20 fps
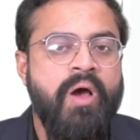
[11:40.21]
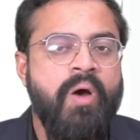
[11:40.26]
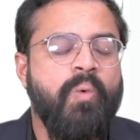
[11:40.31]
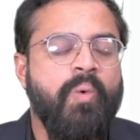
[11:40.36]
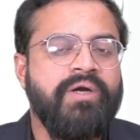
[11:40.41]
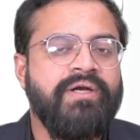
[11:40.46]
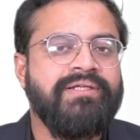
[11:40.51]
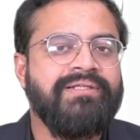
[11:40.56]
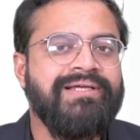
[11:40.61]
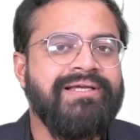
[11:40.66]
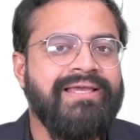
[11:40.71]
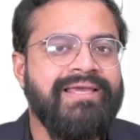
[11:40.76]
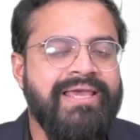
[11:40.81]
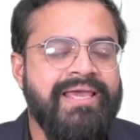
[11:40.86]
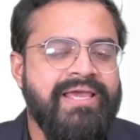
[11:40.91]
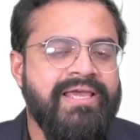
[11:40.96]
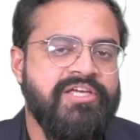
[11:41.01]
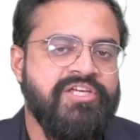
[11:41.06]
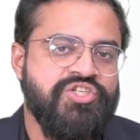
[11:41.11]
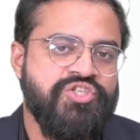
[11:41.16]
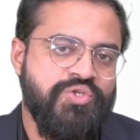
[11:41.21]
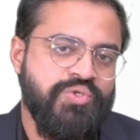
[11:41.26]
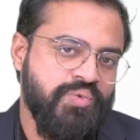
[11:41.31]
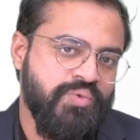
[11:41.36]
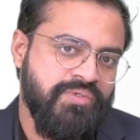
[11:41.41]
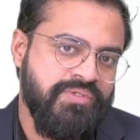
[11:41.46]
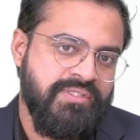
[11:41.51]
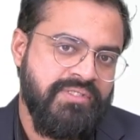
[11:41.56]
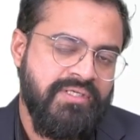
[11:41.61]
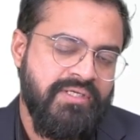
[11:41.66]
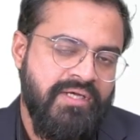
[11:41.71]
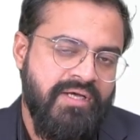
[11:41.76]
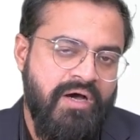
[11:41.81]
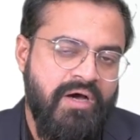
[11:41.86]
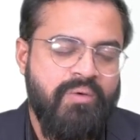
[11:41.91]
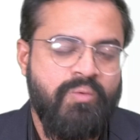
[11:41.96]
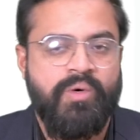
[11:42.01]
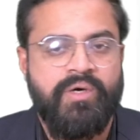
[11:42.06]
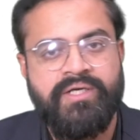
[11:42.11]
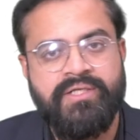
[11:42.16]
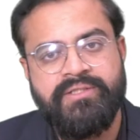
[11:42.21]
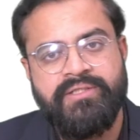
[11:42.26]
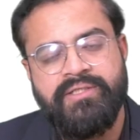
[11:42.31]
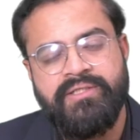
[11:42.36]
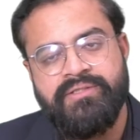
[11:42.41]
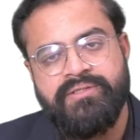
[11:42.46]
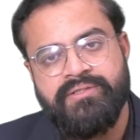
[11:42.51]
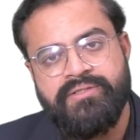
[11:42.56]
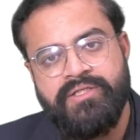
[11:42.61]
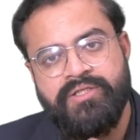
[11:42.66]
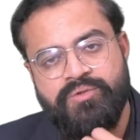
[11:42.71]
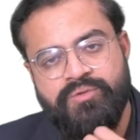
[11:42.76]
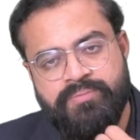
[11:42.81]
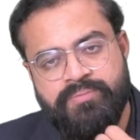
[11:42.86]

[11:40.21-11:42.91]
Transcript: What are the key issues, or what are the